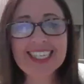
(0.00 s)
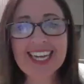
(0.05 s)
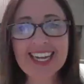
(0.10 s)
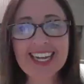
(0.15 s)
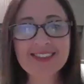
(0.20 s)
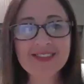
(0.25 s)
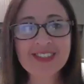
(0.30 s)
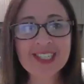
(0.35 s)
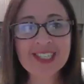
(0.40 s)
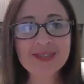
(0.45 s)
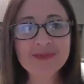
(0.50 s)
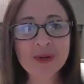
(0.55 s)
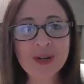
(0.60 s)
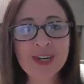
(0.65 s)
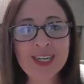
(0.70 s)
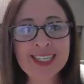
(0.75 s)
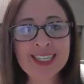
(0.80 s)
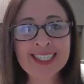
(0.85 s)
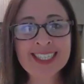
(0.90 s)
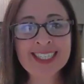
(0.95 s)
to dive deeper
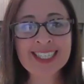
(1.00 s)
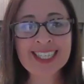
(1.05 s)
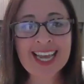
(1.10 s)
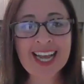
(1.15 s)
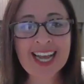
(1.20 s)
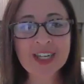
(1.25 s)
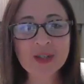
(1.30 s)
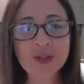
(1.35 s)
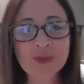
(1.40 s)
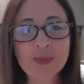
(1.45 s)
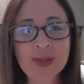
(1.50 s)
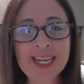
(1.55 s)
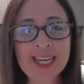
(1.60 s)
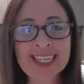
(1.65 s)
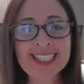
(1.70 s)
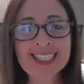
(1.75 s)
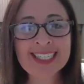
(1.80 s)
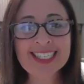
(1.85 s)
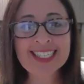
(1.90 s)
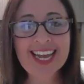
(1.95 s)
into the actual
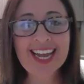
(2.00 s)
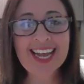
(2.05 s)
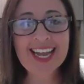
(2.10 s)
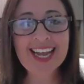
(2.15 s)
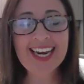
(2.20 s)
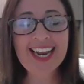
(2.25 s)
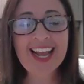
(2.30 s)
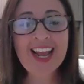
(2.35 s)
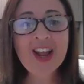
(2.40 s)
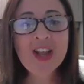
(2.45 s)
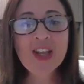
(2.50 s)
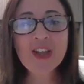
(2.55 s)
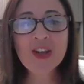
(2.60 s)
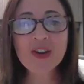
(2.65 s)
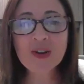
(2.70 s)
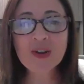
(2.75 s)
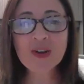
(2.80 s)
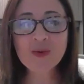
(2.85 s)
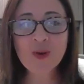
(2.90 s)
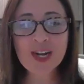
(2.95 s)
maintenance guide.
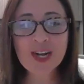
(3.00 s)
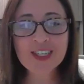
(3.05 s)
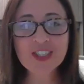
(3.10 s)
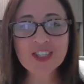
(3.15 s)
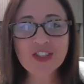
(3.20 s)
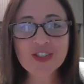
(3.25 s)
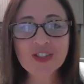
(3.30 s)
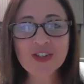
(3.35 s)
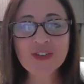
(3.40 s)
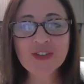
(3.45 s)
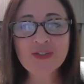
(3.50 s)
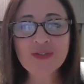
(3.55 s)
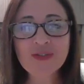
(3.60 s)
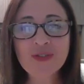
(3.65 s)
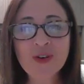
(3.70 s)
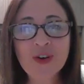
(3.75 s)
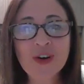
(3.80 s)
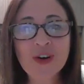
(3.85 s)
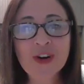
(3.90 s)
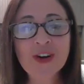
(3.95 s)
You can register
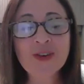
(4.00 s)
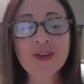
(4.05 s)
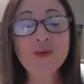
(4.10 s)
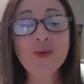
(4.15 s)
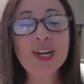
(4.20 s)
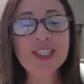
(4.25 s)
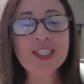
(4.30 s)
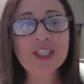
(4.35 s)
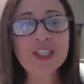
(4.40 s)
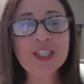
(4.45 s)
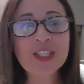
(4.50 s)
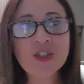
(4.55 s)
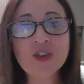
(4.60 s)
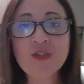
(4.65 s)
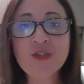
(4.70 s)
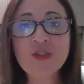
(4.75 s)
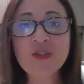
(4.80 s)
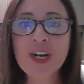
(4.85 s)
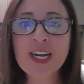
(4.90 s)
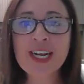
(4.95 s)
for
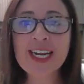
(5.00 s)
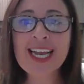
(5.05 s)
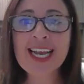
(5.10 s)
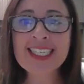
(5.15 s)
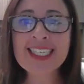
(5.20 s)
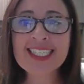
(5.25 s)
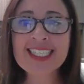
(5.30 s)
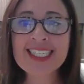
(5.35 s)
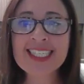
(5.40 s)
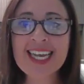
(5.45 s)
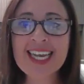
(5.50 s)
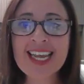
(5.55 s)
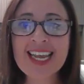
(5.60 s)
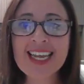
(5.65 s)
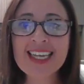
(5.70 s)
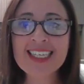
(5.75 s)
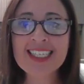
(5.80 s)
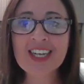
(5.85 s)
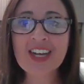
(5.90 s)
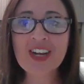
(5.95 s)
it at
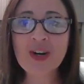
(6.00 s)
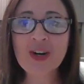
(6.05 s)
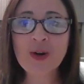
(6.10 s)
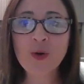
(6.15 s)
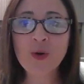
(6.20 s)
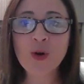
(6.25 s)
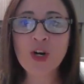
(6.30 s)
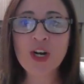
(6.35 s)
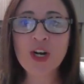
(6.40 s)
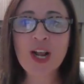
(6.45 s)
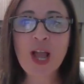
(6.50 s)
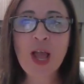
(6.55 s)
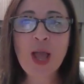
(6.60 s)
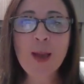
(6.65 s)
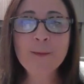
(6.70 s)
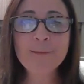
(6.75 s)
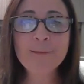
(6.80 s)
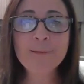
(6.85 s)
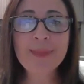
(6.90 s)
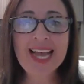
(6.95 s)

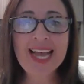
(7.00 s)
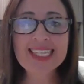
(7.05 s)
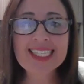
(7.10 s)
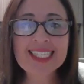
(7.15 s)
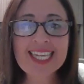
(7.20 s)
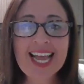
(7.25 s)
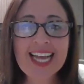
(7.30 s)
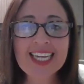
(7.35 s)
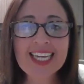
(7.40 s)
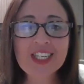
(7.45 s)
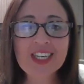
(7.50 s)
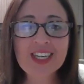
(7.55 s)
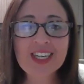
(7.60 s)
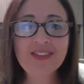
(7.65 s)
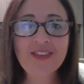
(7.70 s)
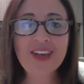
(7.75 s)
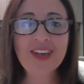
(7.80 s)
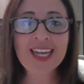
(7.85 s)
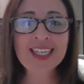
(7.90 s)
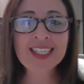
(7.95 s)

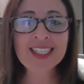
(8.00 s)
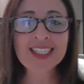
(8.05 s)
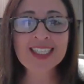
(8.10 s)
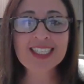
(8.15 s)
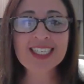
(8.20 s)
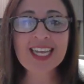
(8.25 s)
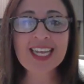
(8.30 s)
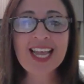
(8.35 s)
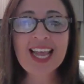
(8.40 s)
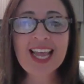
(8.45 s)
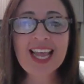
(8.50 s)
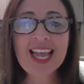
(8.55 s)
TAAA.org/events.